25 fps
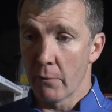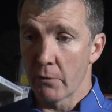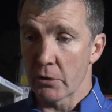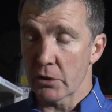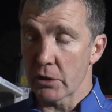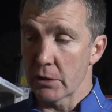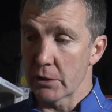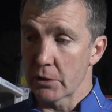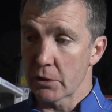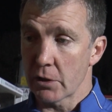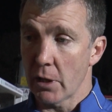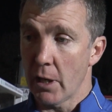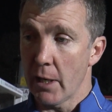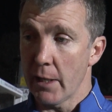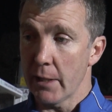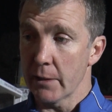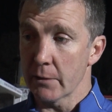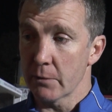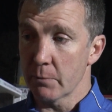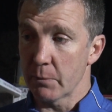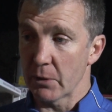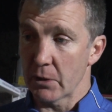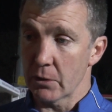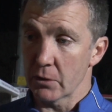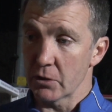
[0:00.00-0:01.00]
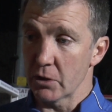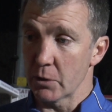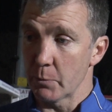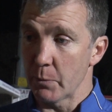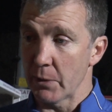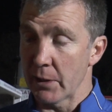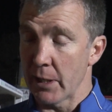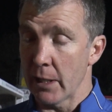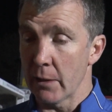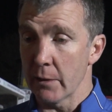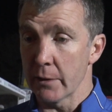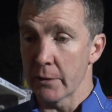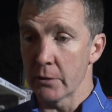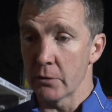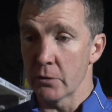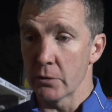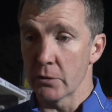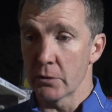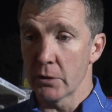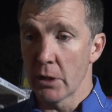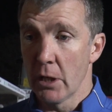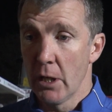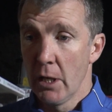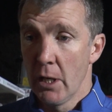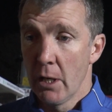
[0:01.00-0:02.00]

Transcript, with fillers: obviously tired because he's been out injured,